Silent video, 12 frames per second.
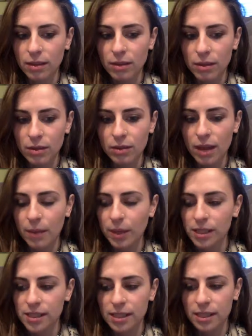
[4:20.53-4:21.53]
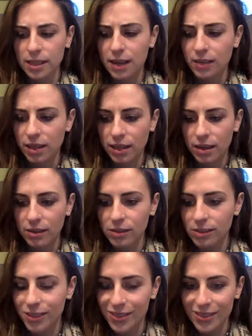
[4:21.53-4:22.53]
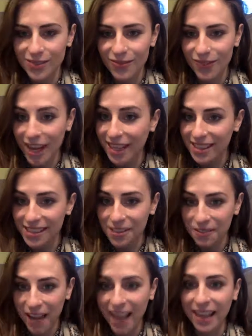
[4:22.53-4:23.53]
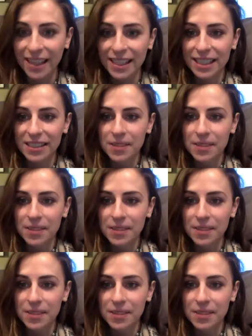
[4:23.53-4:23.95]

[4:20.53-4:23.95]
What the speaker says: you and that person, and everything else just fades away.